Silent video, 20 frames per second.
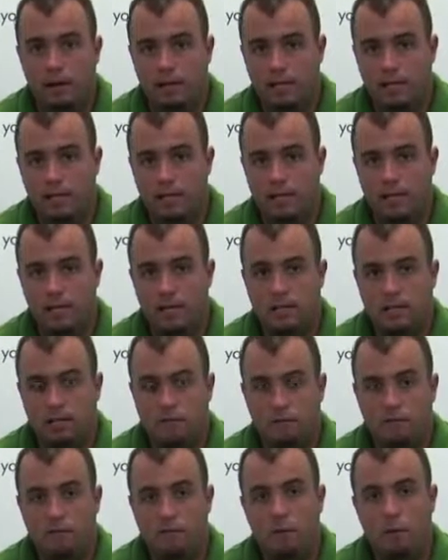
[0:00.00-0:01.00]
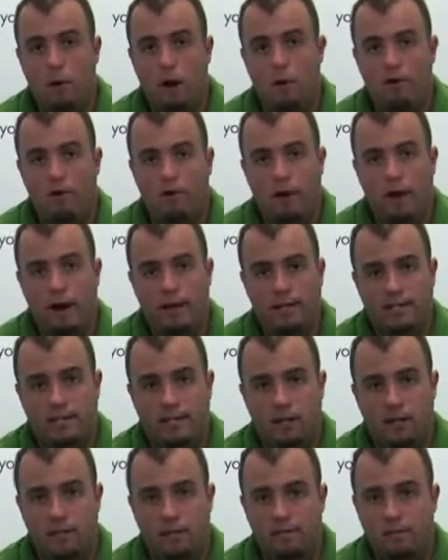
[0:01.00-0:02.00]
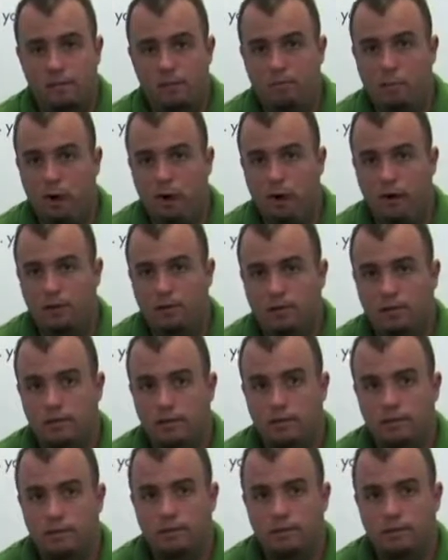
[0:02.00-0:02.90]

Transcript: to see us review other as-seen on TV products.